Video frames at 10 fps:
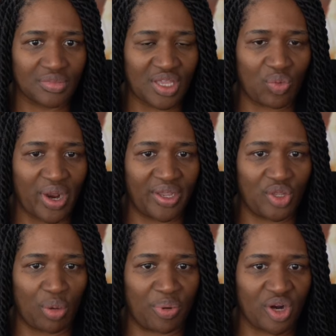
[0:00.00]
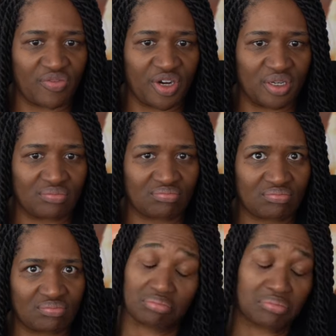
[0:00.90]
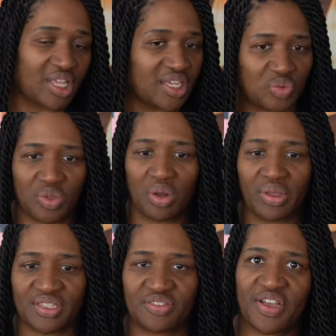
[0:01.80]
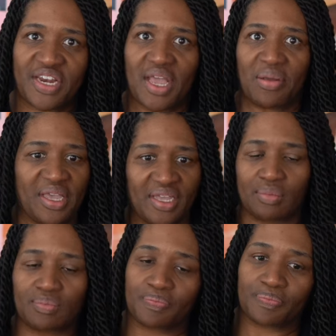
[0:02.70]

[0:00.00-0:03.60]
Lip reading: And why are you a pervert? Guess we don't get to find out yet.